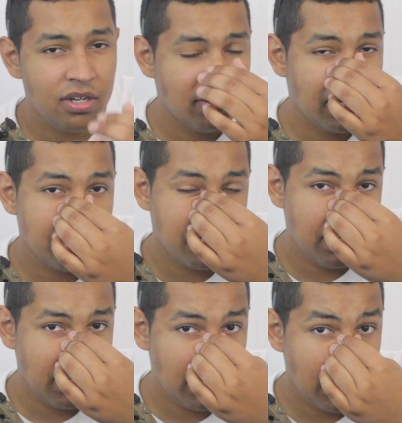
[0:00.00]
and you'd like to
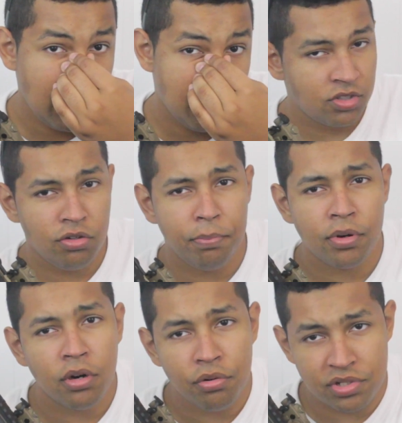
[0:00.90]
see it again. So
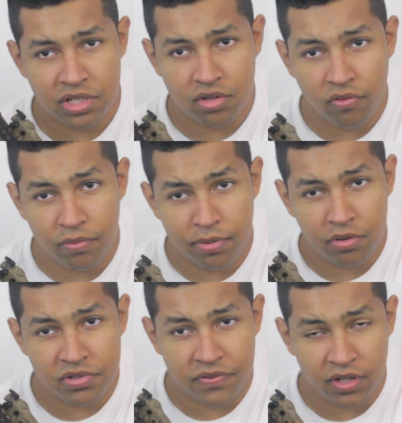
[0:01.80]
pros, let's go over
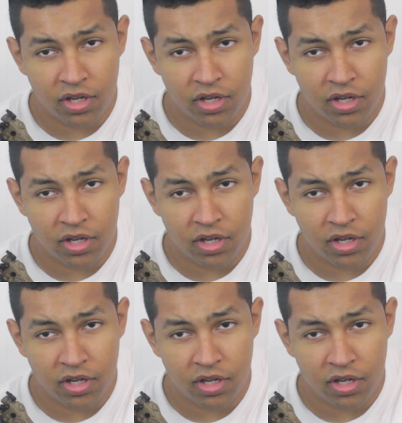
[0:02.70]
pros for the